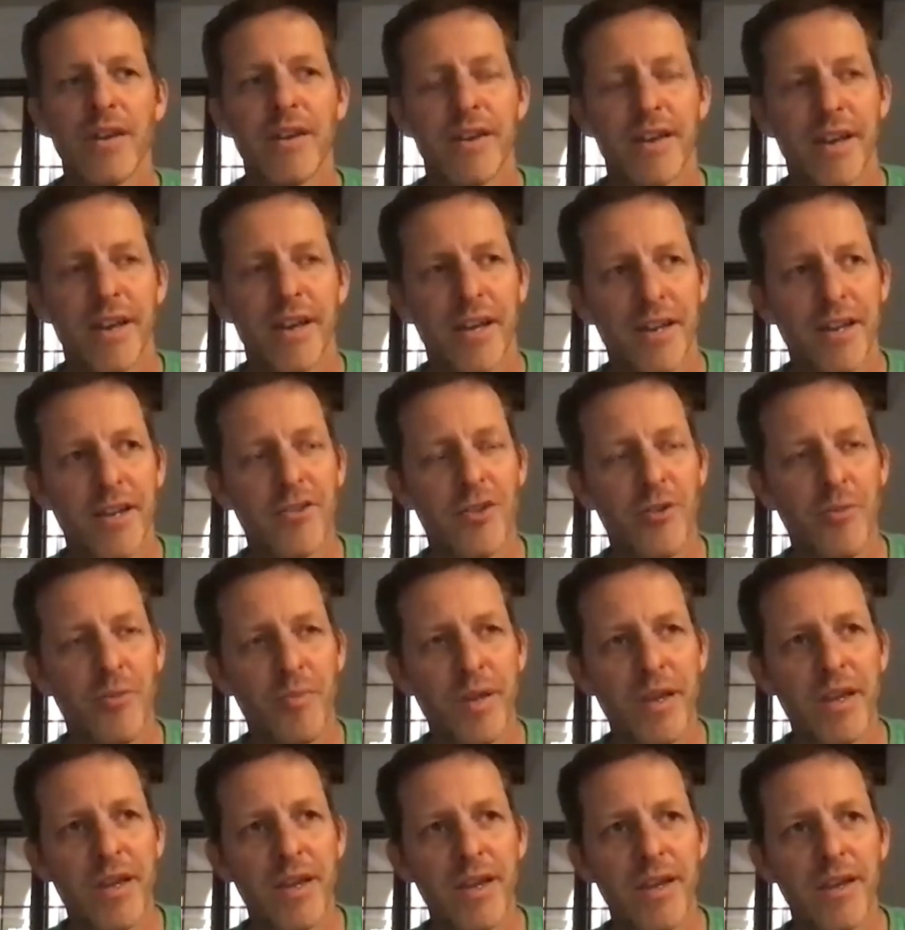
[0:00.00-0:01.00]
it can either
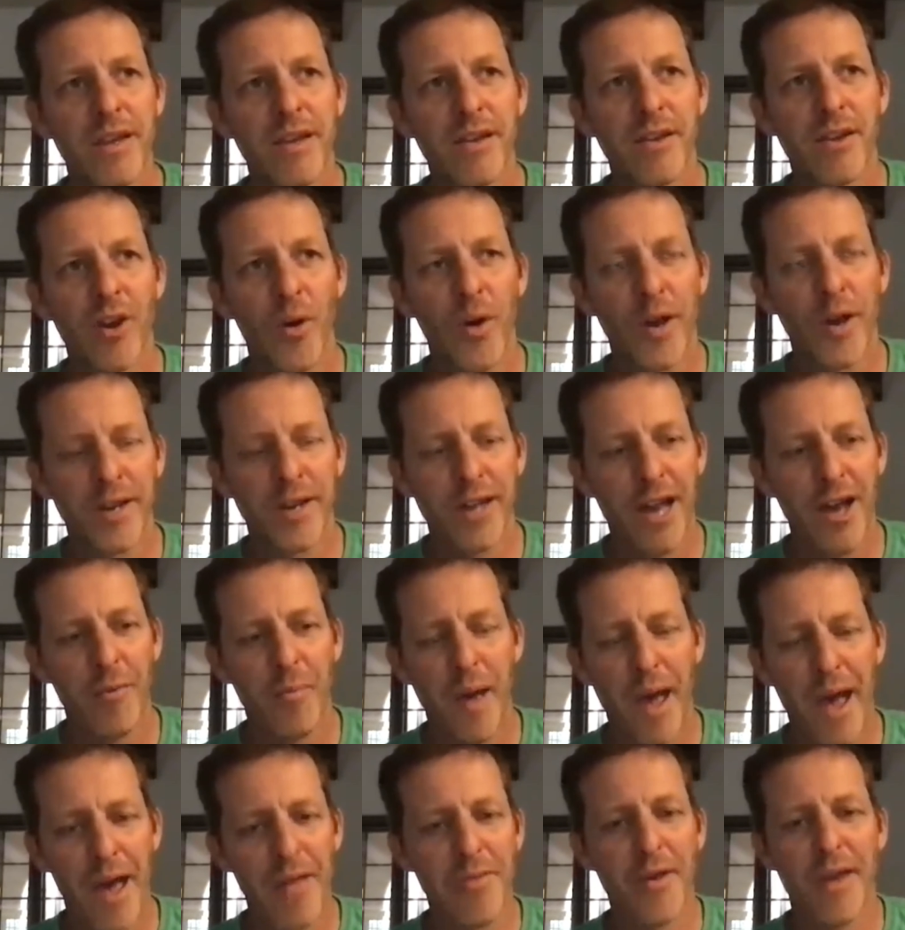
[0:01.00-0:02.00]
be going down
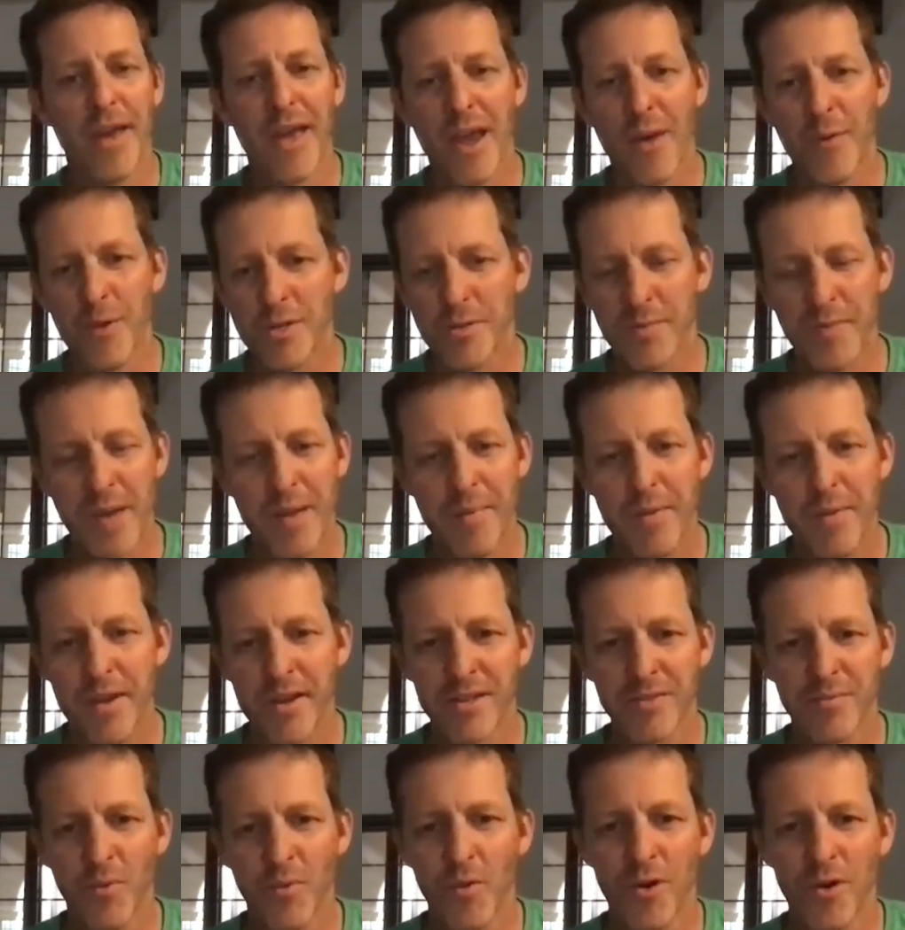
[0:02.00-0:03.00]
path A, which maybe
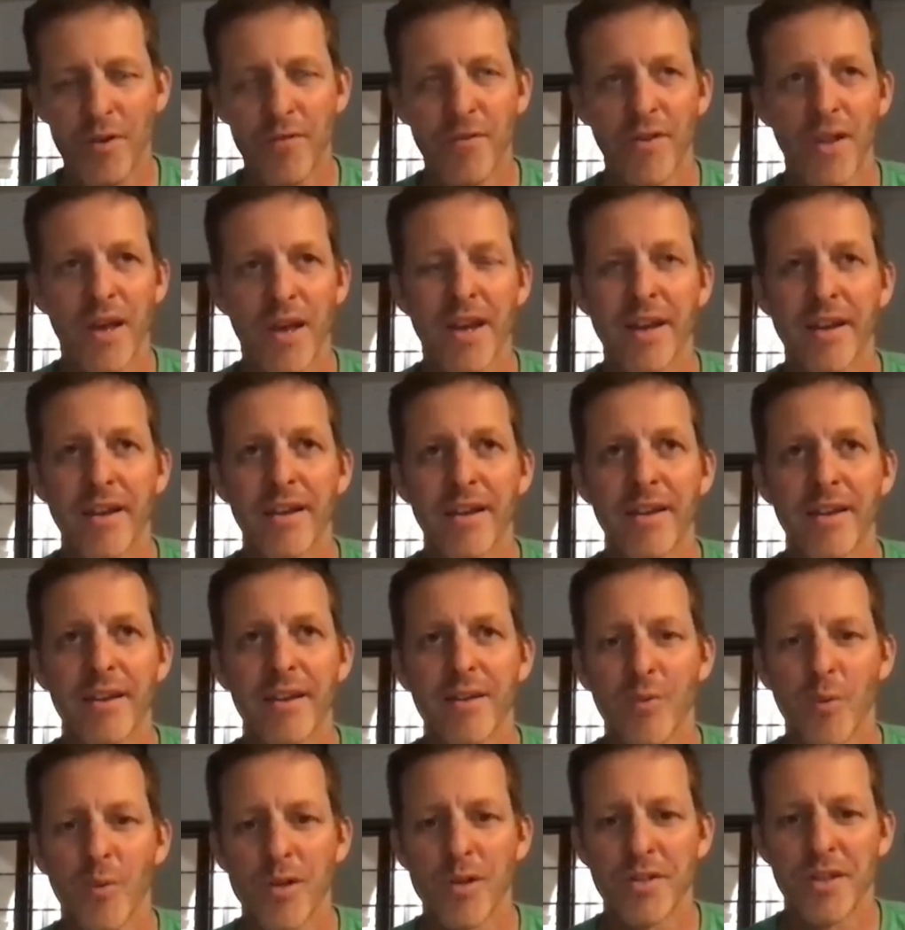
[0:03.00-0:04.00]
is more of like,
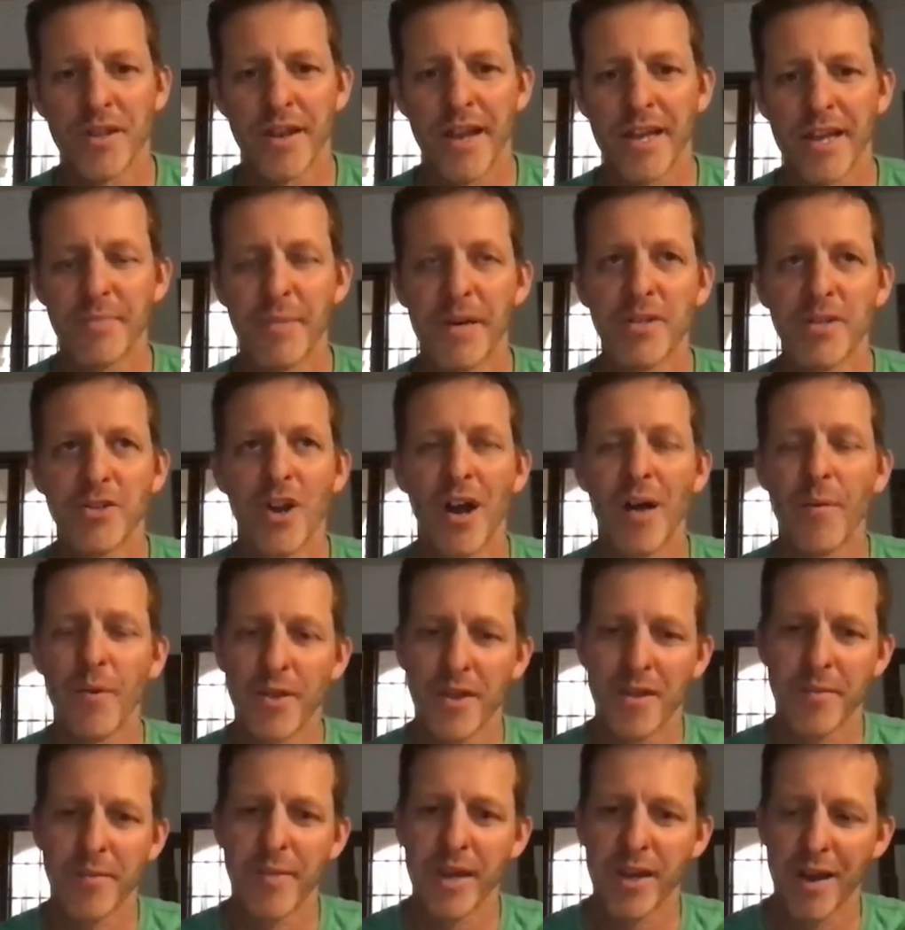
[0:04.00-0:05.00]
what's the next big job
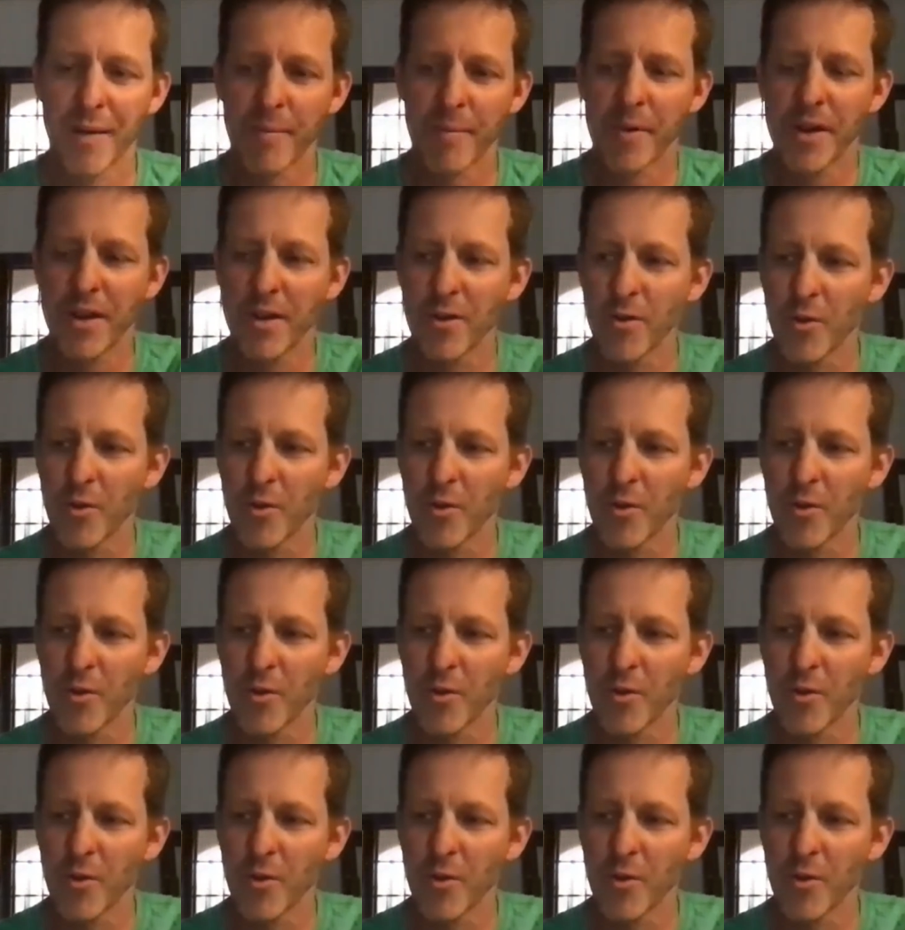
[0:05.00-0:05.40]
within a big company?